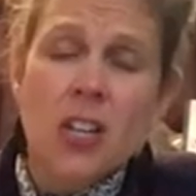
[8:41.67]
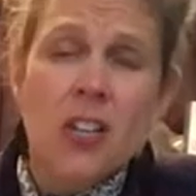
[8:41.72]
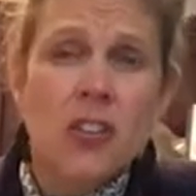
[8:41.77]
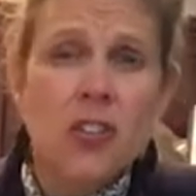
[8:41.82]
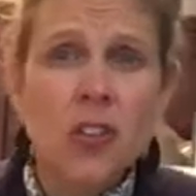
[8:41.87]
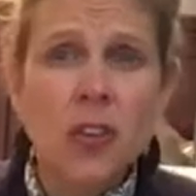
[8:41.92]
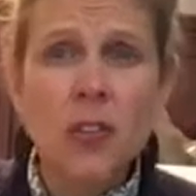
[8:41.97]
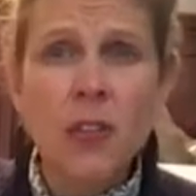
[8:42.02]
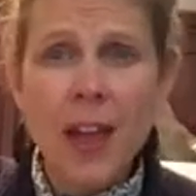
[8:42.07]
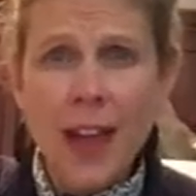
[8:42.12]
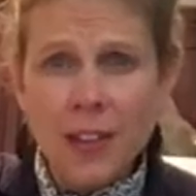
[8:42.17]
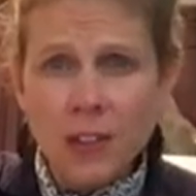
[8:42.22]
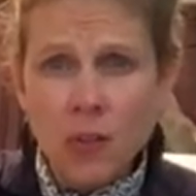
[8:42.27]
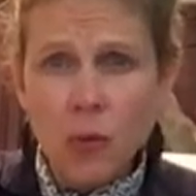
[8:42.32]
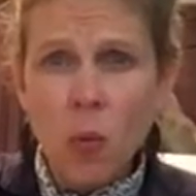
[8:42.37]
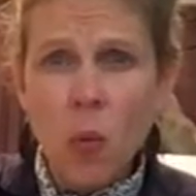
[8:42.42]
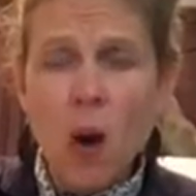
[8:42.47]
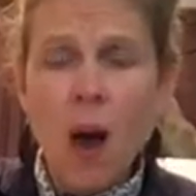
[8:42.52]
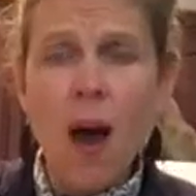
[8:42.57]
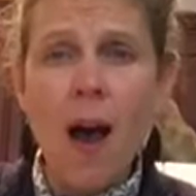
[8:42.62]
So that's
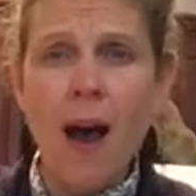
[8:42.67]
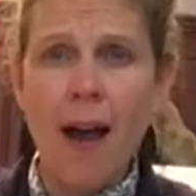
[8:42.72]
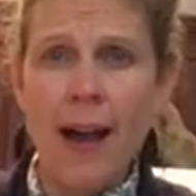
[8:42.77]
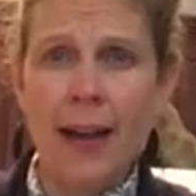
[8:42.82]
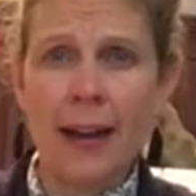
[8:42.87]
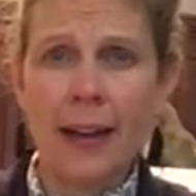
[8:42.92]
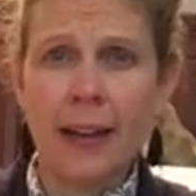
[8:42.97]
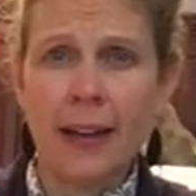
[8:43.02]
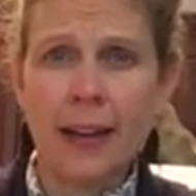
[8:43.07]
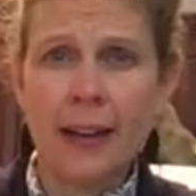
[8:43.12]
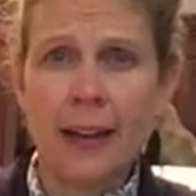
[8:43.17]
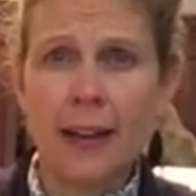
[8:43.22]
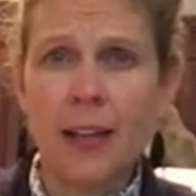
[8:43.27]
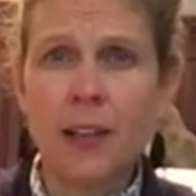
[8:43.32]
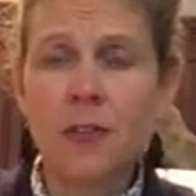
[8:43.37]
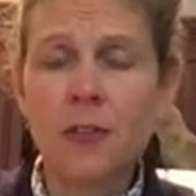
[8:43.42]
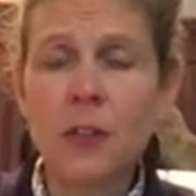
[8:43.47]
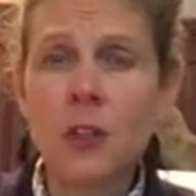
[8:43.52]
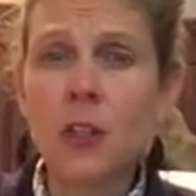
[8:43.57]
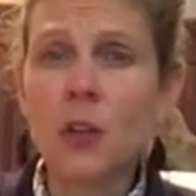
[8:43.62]
why,
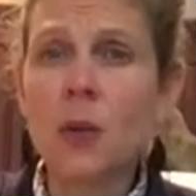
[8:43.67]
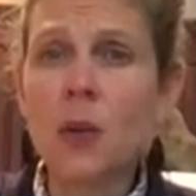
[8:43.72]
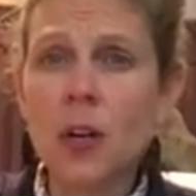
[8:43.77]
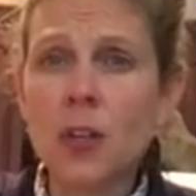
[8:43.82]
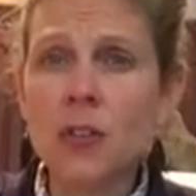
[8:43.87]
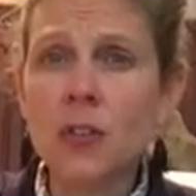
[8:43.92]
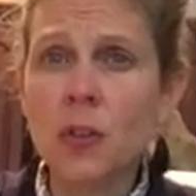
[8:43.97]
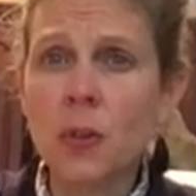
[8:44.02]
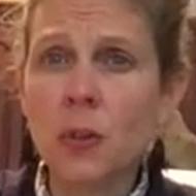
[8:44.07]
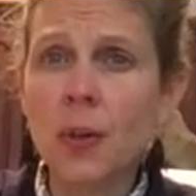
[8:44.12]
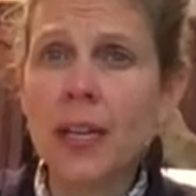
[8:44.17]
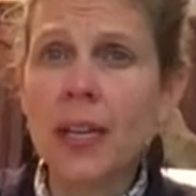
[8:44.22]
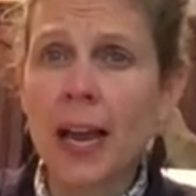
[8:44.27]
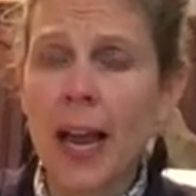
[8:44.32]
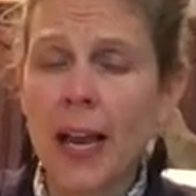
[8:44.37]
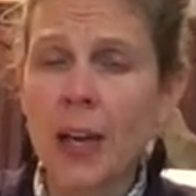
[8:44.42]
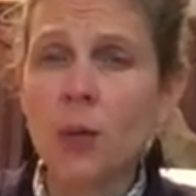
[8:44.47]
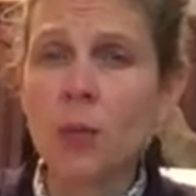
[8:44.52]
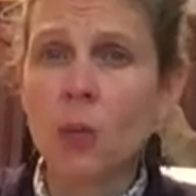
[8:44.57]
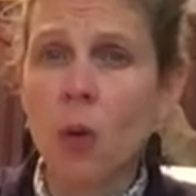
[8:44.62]
if you are doing
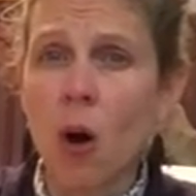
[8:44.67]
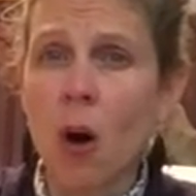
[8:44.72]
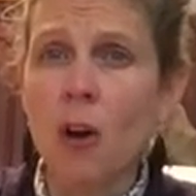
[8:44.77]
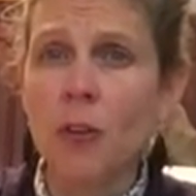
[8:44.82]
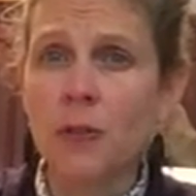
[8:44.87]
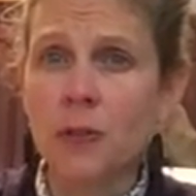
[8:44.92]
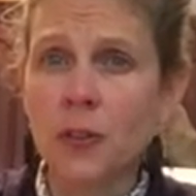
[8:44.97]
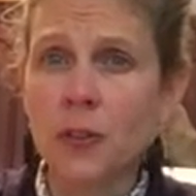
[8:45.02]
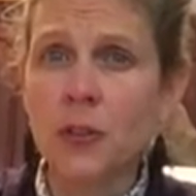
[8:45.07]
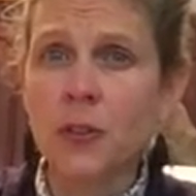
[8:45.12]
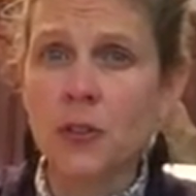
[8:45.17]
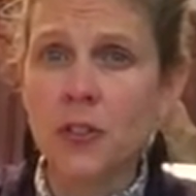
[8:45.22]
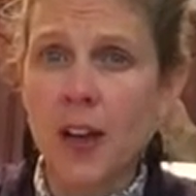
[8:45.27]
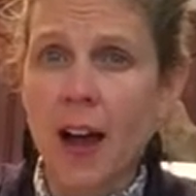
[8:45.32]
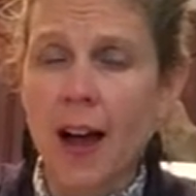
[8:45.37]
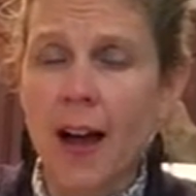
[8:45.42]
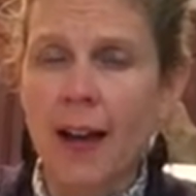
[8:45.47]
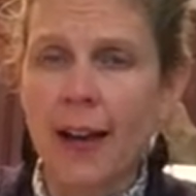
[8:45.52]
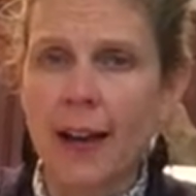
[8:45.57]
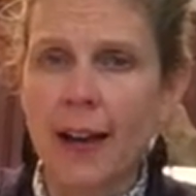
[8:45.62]
a raw food
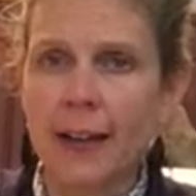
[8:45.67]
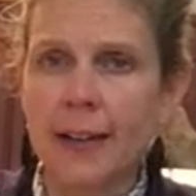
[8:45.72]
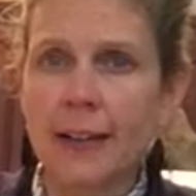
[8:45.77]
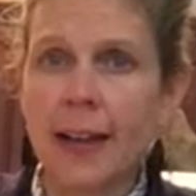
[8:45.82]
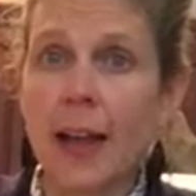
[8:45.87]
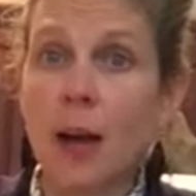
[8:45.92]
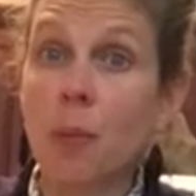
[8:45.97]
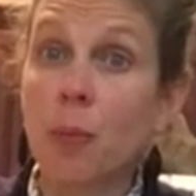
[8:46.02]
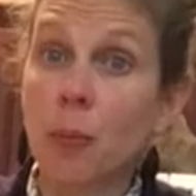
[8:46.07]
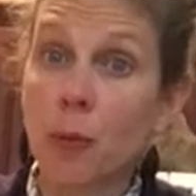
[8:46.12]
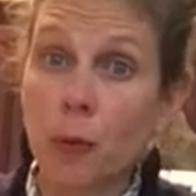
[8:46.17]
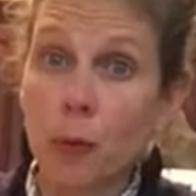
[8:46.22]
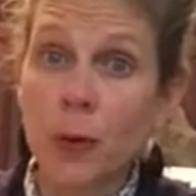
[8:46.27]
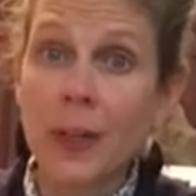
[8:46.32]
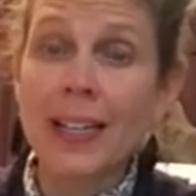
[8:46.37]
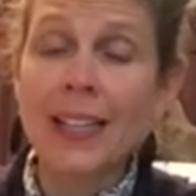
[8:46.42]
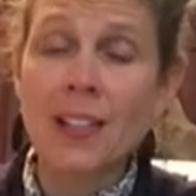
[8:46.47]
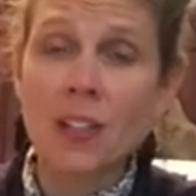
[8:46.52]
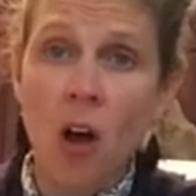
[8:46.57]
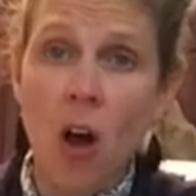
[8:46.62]
diet
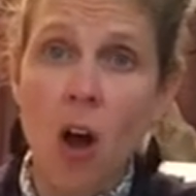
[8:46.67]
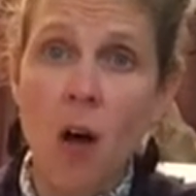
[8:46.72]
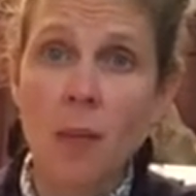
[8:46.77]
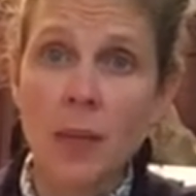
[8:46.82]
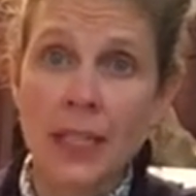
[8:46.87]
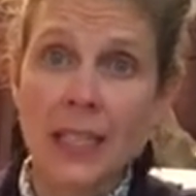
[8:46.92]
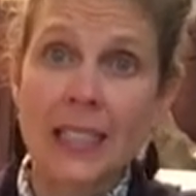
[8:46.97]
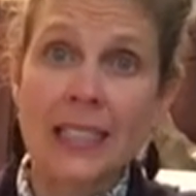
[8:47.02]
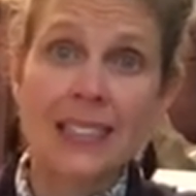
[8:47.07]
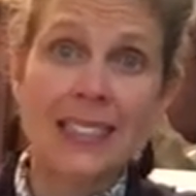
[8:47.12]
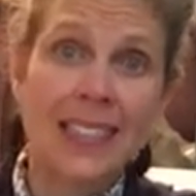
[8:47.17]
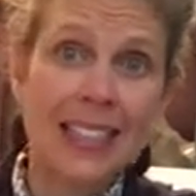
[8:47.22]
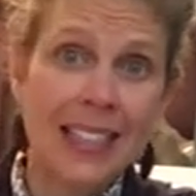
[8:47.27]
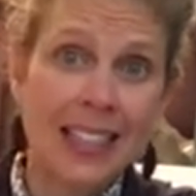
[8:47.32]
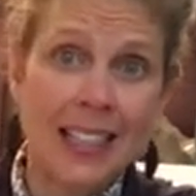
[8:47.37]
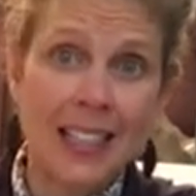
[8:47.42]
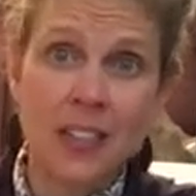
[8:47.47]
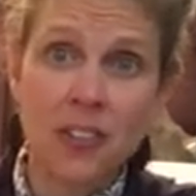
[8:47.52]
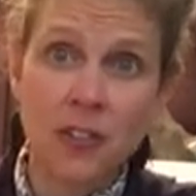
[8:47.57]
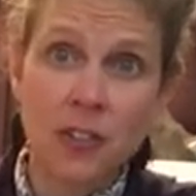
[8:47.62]

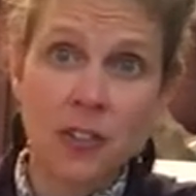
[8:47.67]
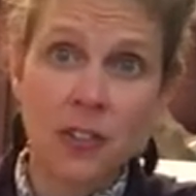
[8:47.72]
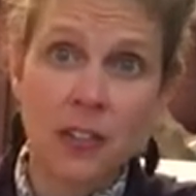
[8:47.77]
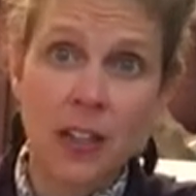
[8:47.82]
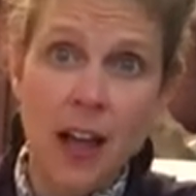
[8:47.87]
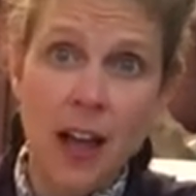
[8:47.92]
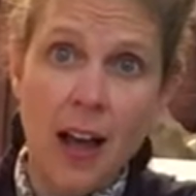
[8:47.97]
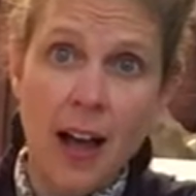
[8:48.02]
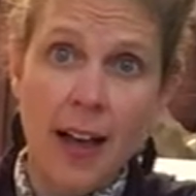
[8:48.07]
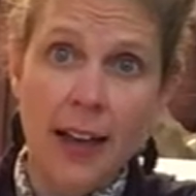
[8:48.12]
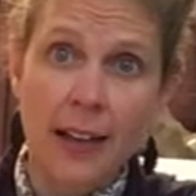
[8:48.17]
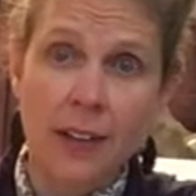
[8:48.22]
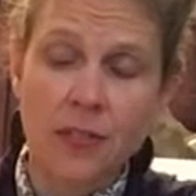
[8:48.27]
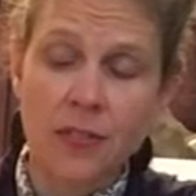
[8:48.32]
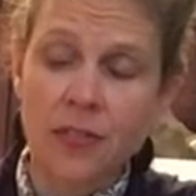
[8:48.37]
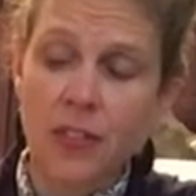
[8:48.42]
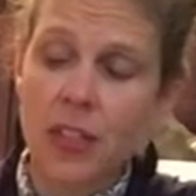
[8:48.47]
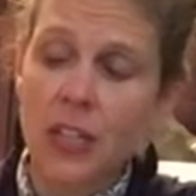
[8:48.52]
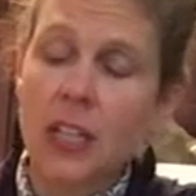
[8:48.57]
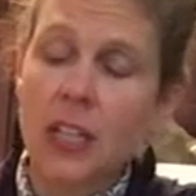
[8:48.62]
predominantly in your life,